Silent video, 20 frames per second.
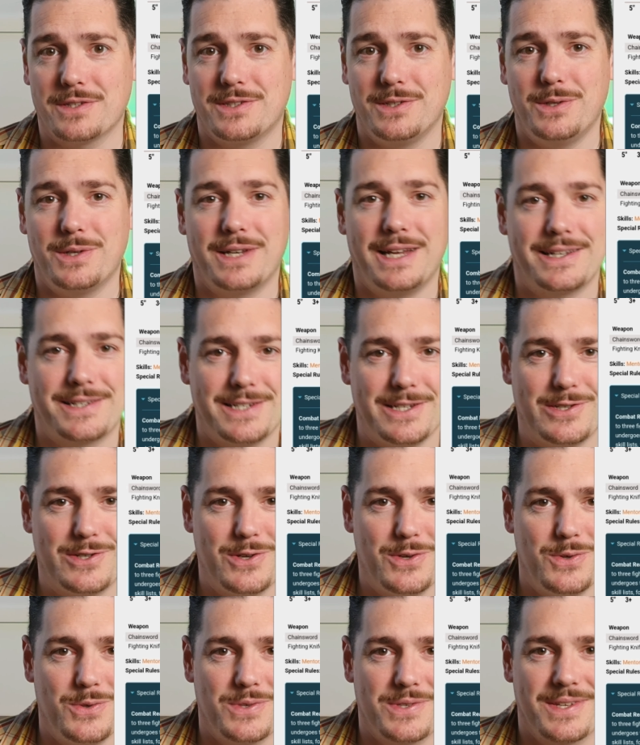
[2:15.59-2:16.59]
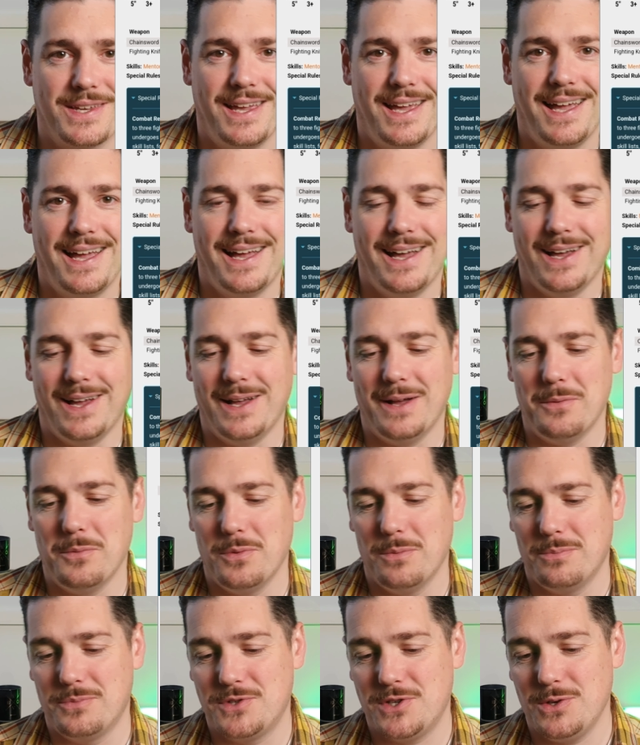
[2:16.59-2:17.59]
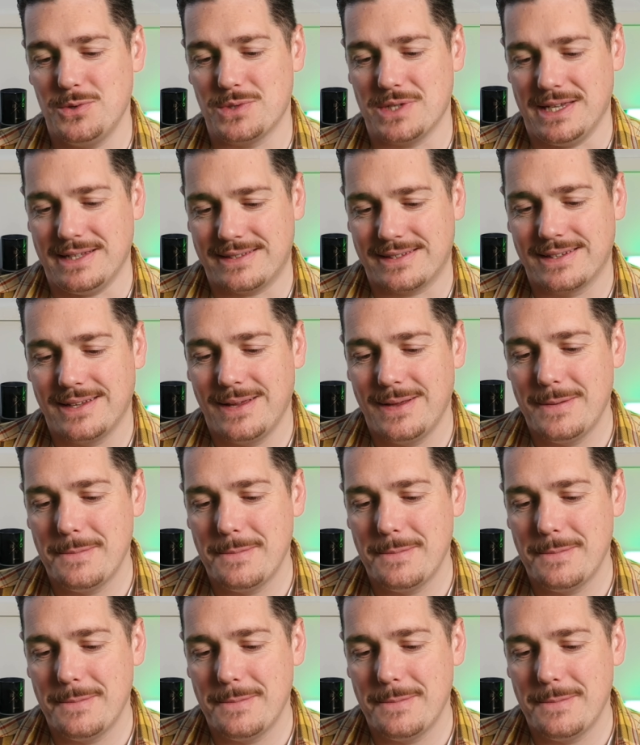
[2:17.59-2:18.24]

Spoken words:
so you can actually choose it.